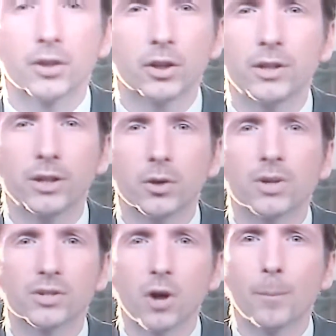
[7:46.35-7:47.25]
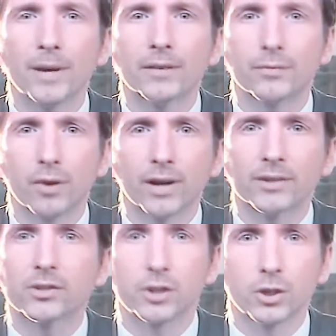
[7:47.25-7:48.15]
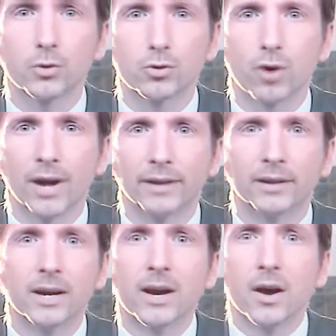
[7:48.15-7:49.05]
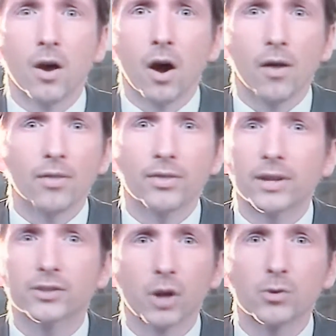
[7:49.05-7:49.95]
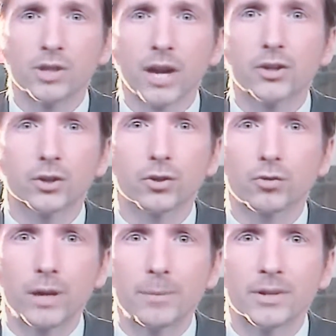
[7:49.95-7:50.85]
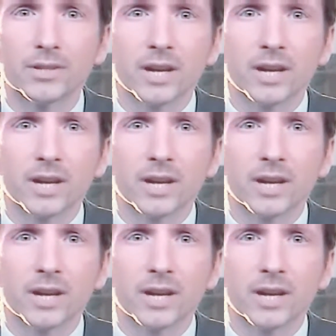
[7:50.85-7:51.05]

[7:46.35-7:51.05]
The EU has not been a friend to Ukraine. The association agreement,